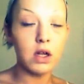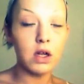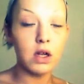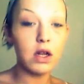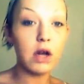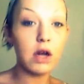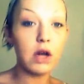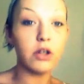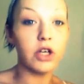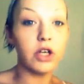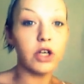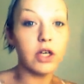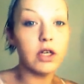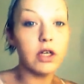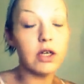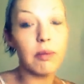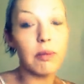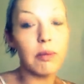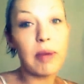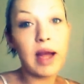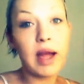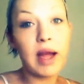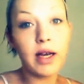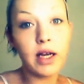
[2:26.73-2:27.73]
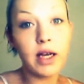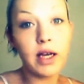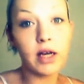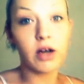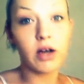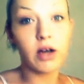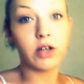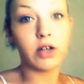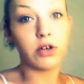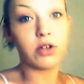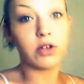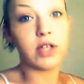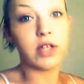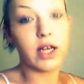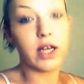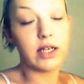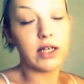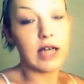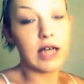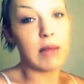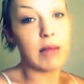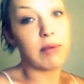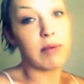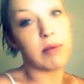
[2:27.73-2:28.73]
lotion, depending on your skin
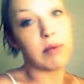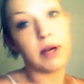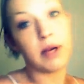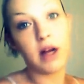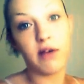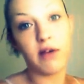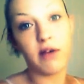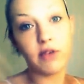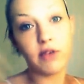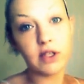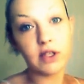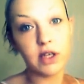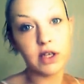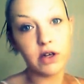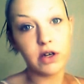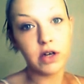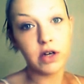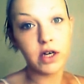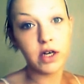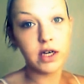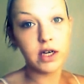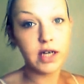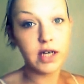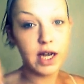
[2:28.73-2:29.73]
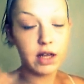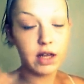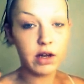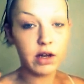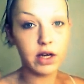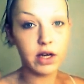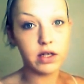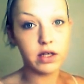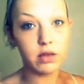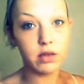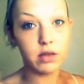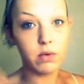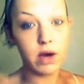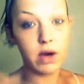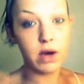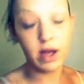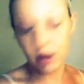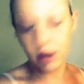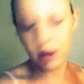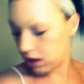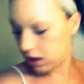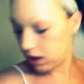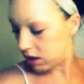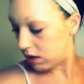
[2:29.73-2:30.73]
type. I mean, obviously you need to tailor it to what
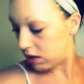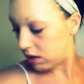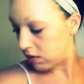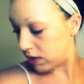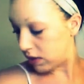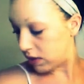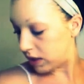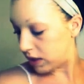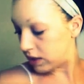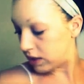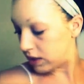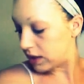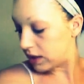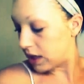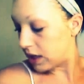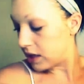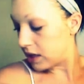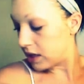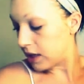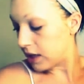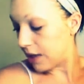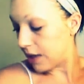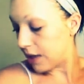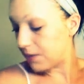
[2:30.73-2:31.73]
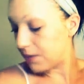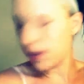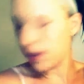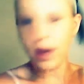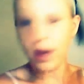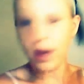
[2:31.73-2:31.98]
skin type you